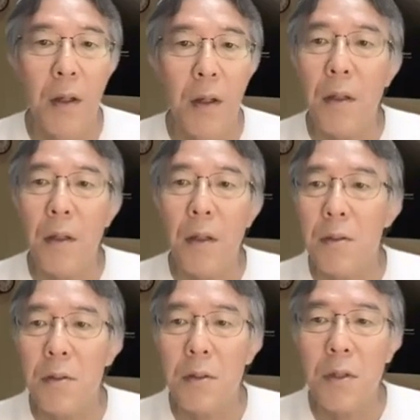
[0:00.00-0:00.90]
Okay,
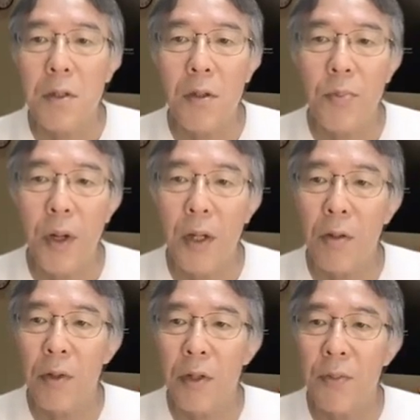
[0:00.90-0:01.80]
such an
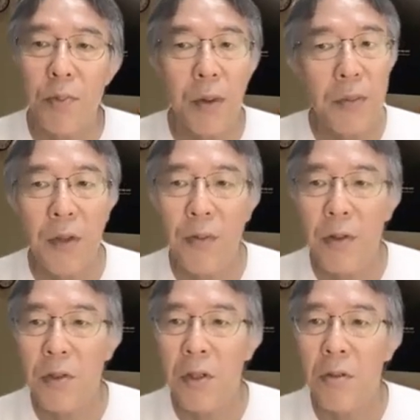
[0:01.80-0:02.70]
operator was probably
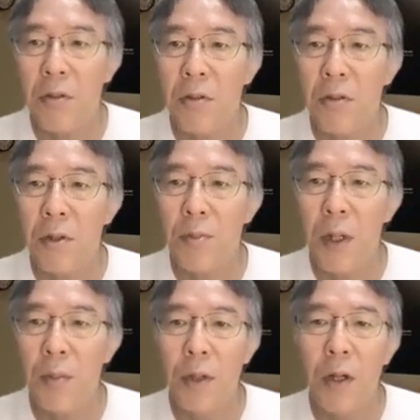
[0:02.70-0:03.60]
first introduced
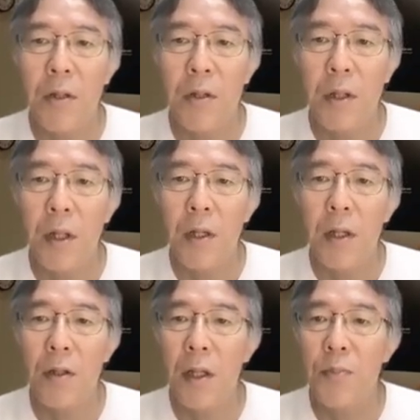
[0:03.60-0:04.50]
by Bloch and
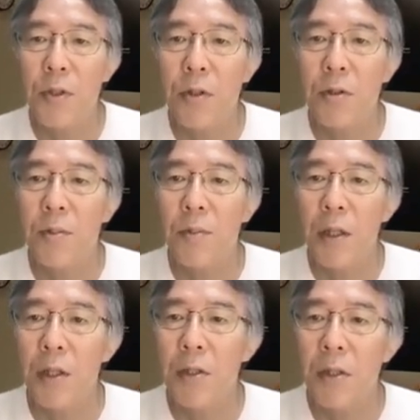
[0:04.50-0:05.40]
then Lipschutz and
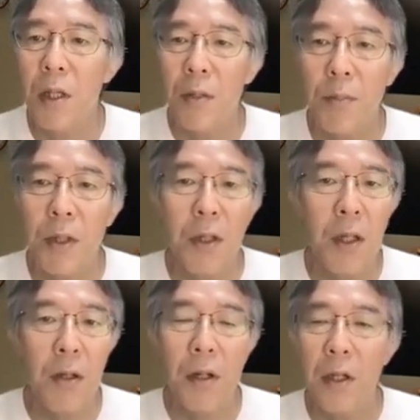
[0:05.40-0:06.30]
Mattis, but
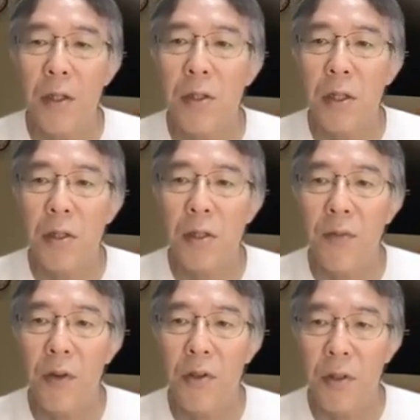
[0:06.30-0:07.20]
here I discuss the
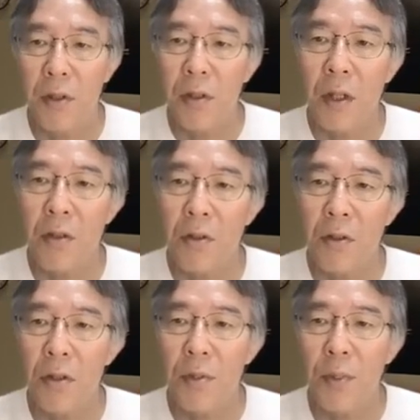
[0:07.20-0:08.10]
version
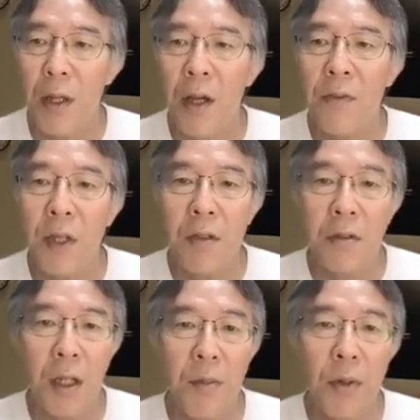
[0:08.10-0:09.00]
introduced by
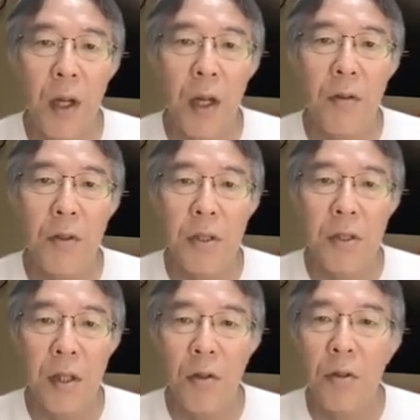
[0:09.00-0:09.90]
Affleck-Lieb, which is
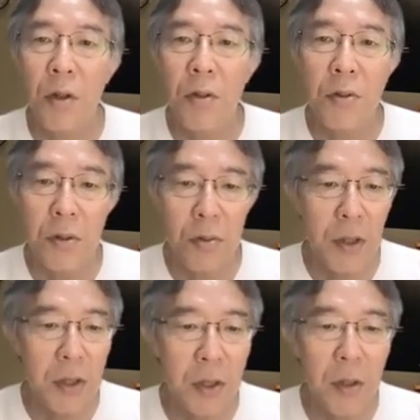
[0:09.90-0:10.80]
the local
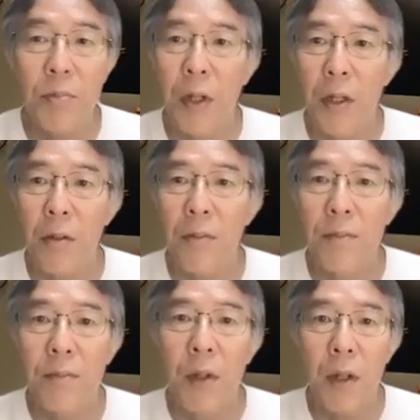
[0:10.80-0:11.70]
twist operator.
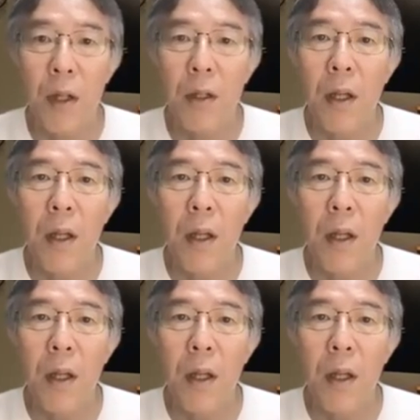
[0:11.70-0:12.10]
Okay,